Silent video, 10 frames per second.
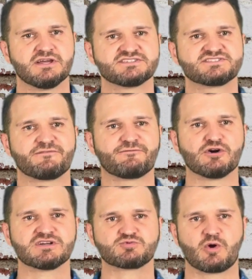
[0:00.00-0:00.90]
So the
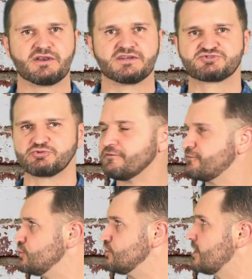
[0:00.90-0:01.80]
first one is to
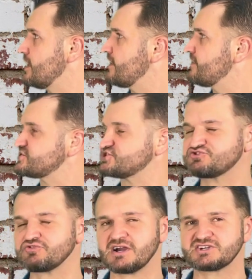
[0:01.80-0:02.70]
review the
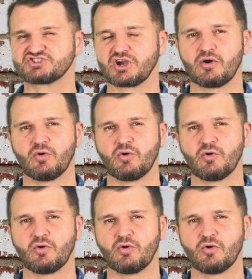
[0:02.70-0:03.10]
structure